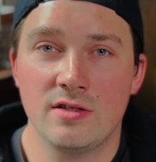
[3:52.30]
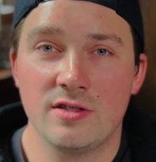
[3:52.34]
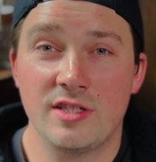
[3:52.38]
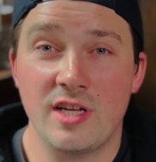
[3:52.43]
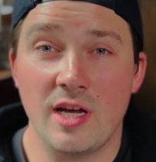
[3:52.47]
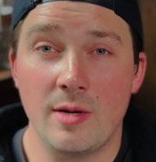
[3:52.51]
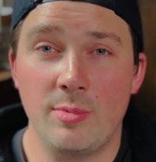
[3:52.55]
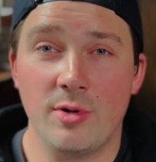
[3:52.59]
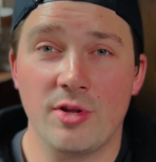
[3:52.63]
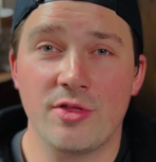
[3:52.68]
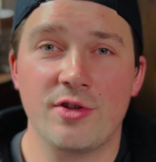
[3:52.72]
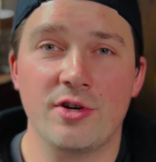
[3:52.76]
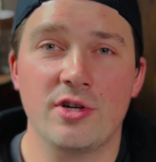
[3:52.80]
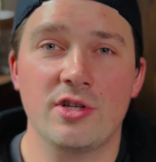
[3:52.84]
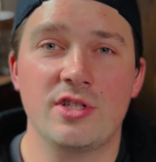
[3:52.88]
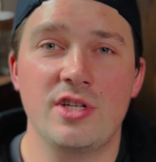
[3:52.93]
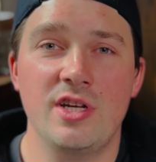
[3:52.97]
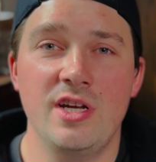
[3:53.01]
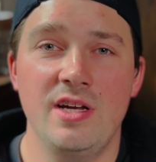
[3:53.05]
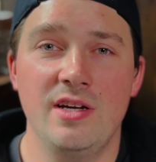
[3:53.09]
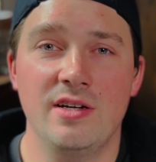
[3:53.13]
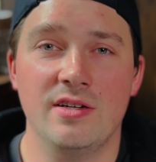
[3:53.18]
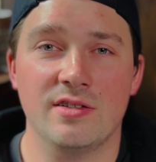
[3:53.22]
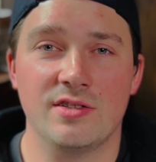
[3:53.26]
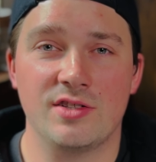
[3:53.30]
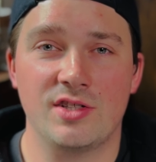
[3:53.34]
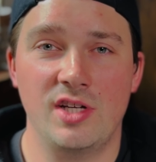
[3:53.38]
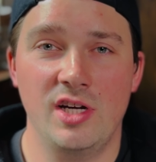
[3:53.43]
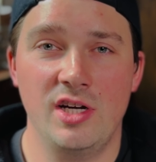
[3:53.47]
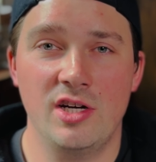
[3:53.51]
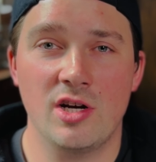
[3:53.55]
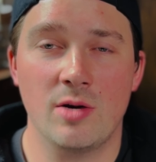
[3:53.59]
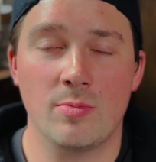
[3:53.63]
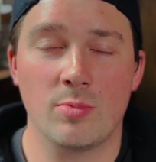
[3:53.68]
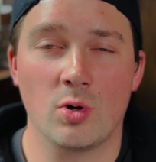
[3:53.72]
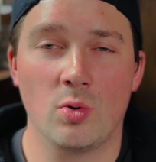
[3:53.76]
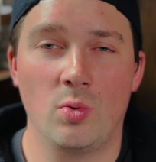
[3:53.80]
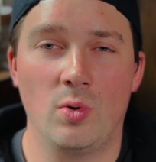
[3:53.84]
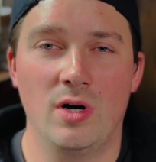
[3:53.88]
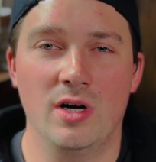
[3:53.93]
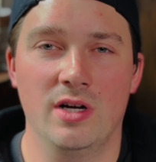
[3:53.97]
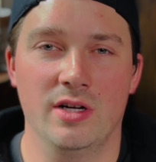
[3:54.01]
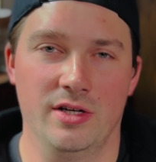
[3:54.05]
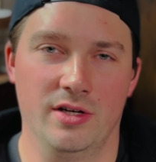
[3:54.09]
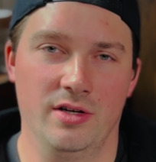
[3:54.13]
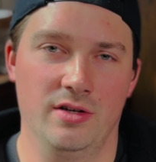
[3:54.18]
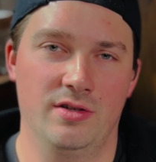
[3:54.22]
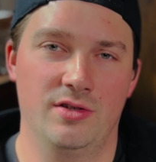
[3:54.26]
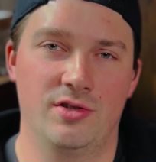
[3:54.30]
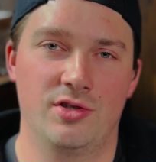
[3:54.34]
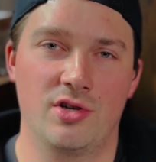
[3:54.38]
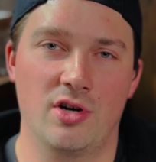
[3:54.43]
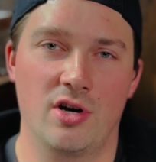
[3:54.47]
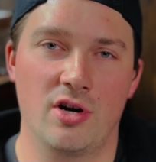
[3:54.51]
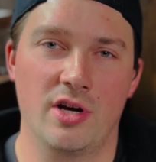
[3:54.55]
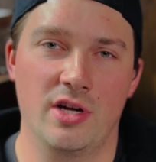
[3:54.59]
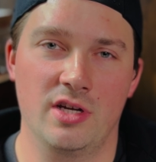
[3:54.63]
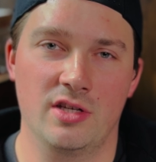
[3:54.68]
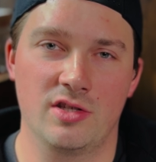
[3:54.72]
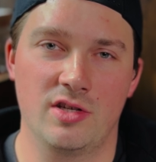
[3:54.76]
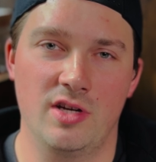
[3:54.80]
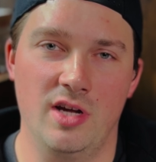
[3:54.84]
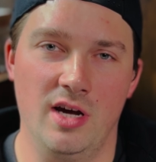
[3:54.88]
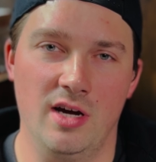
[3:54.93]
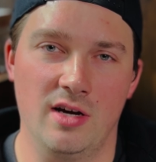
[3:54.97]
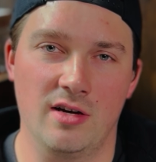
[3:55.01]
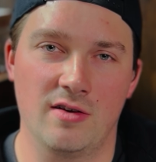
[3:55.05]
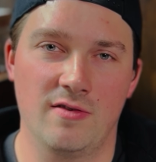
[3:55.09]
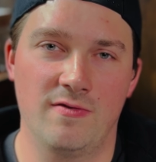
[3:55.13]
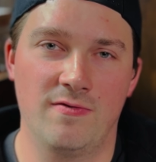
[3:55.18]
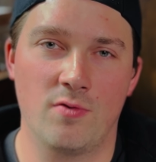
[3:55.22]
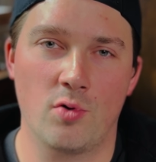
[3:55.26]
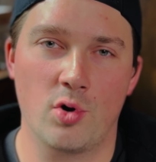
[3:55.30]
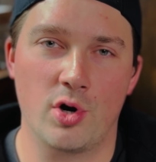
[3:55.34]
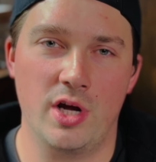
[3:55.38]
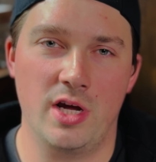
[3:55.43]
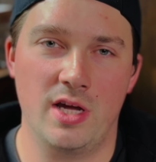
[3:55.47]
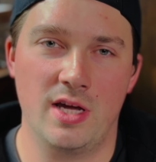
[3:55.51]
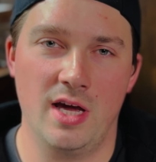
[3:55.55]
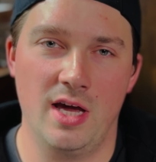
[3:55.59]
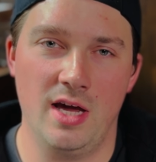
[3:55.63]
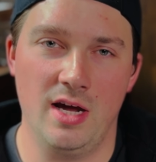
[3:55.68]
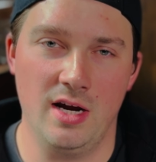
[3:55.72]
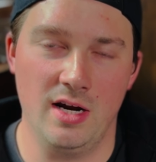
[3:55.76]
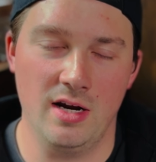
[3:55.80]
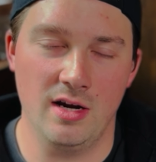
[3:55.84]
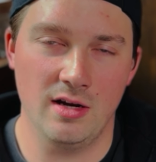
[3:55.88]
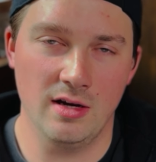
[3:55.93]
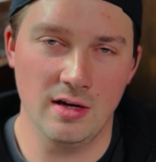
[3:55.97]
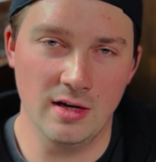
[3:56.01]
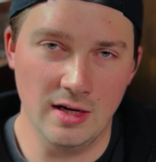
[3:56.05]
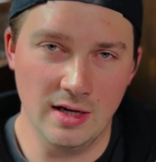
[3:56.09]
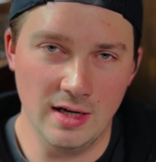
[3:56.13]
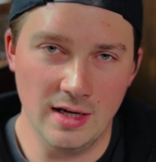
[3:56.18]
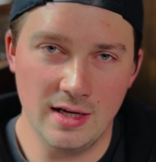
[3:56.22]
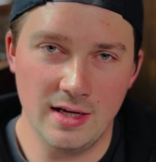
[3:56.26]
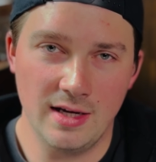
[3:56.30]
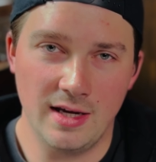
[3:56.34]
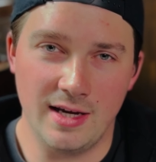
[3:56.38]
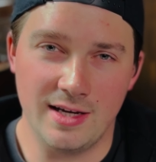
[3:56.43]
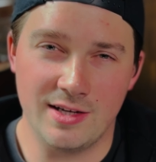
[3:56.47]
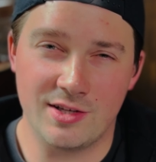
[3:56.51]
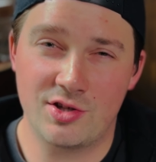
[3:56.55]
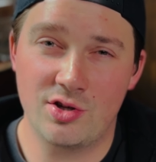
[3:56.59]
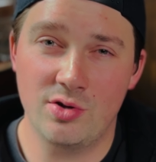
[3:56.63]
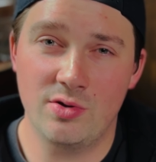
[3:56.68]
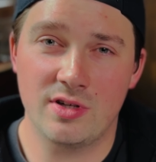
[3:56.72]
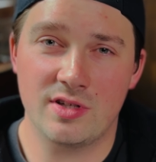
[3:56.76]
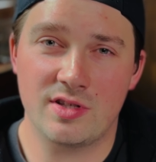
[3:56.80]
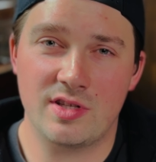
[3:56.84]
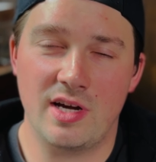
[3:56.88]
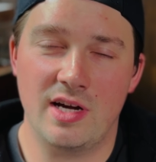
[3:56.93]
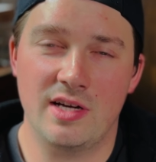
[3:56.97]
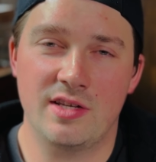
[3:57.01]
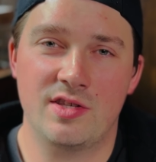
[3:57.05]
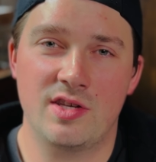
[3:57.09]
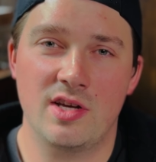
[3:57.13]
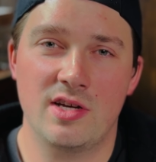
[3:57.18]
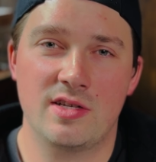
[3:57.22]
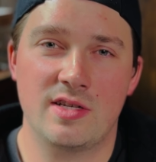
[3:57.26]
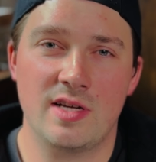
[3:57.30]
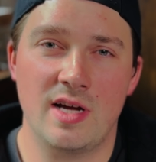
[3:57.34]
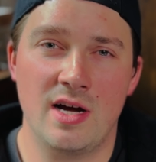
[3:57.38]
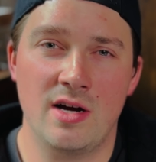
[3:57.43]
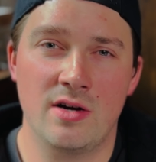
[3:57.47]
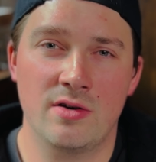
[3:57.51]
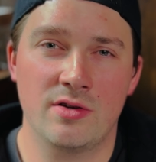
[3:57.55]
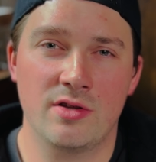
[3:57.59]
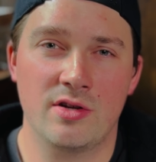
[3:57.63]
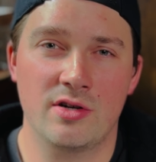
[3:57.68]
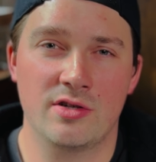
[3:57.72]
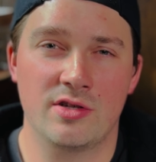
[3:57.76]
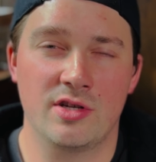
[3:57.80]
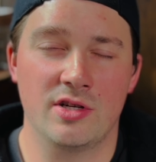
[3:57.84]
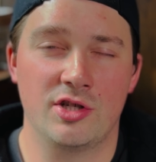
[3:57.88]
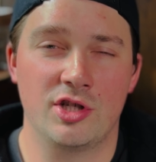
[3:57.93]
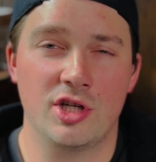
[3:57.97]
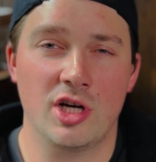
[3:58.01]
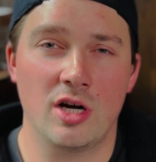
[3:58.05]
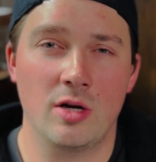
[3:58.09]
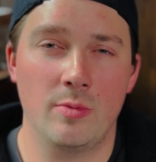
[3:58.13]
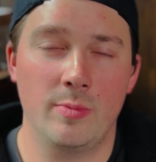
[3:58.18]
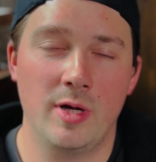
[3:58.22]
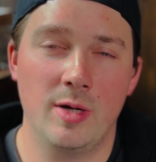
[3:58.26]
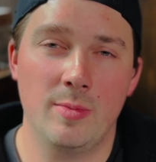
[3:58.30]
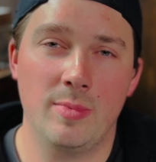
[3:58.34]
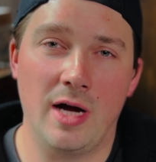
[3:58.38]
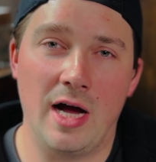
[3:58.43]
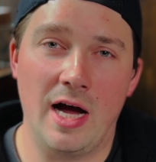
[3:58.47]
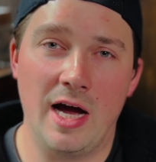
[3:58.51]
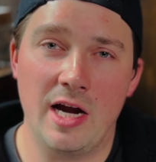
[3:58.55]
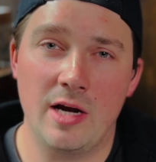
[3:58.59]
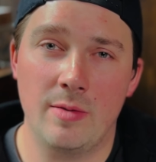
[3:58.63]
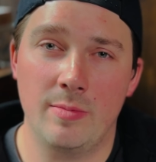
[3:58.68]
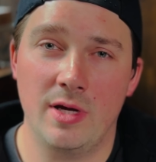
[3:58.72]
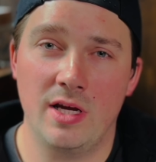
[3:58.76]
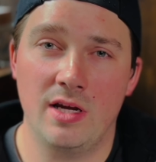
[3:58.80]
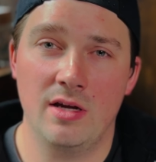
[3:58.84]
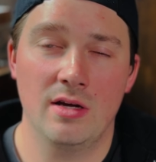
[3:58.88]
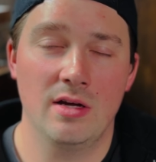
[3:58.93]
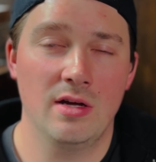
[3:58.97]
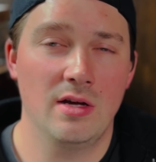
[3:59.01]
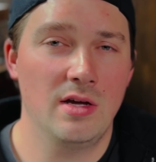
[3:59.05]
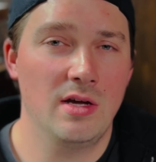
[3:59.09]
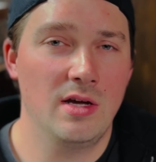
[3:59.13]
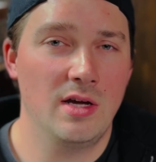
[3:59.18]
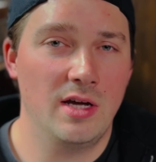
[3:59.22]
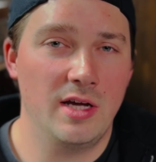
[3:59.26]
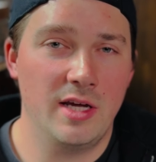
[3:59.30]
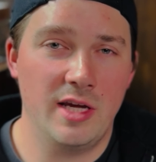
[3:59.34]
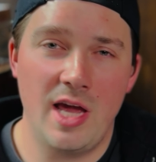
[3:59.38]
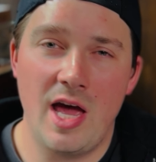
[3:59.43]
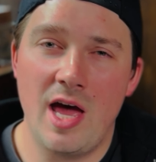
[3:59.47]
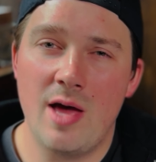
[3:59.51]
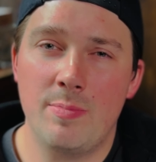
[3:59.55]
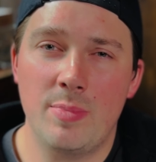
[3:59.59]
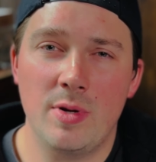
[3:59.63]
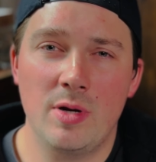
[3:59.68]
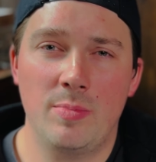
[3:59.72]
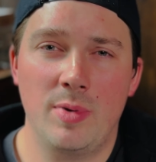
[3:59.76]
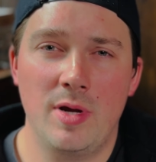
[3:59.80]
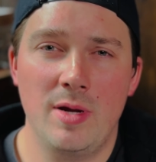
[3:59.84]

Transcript: Table 13, seat number 1, starting stack, 40K. As soon as I sit down, there's a gentleman behind me yapping